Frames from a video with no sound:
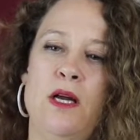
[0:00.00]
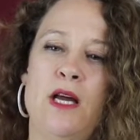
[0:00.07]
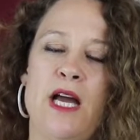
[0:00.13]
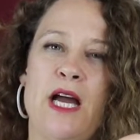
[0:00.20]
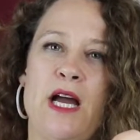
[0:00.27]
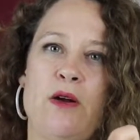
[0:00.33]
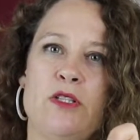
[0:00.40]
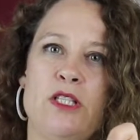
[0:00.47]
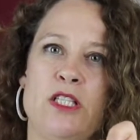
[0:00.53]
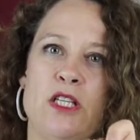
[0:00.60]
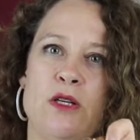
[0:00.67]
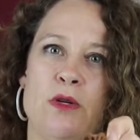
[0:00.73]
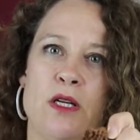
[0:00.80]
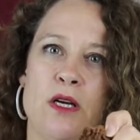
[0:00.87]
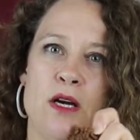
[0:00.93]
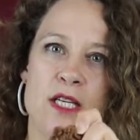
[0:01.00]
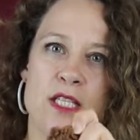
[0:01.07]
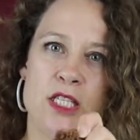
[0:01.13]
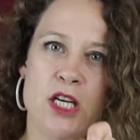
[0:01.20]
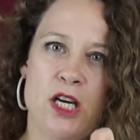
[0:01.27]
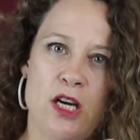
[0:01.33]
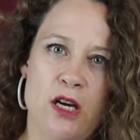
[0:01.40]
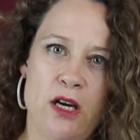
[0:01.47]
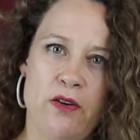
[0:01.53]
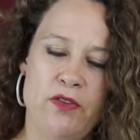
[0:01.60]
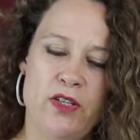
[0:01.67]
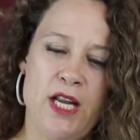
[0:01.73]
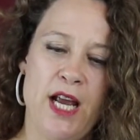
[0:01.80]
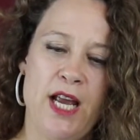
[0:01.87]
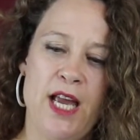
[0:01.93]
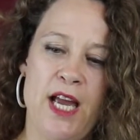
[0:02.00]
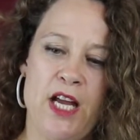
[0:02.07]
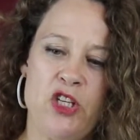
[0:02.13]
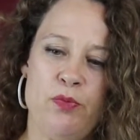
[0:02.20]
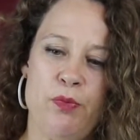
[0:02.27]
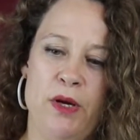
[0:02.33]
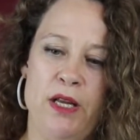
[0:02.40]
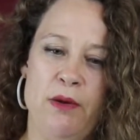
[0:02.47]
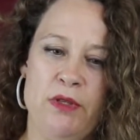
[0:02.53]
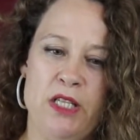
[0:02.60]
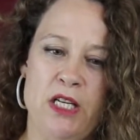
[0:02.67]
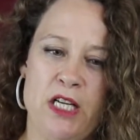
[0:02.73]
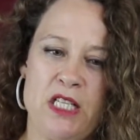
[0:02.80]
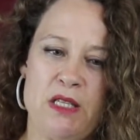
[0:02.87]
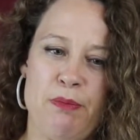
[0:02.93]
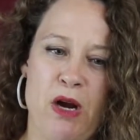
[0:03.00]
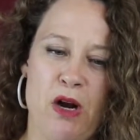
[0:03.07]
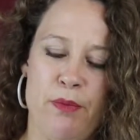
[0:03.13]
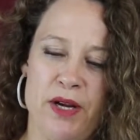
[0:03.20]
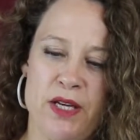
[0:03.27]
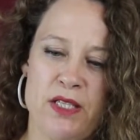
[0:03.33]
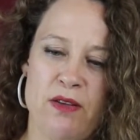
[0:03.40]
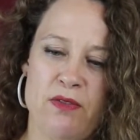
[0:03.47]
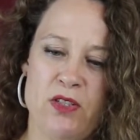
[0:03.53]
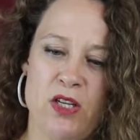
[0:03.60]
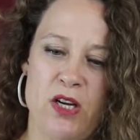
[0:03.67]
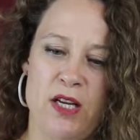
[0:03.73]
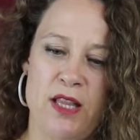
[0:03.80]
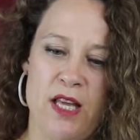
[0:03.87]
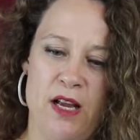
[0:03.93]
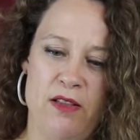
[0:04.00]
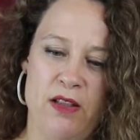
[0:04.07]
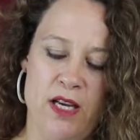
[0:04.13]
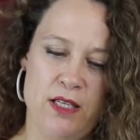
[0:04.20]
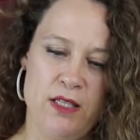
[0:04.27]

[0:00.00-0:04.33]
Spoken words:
how to do a nice curved neck edge, but it was an experiment because I've started there and there.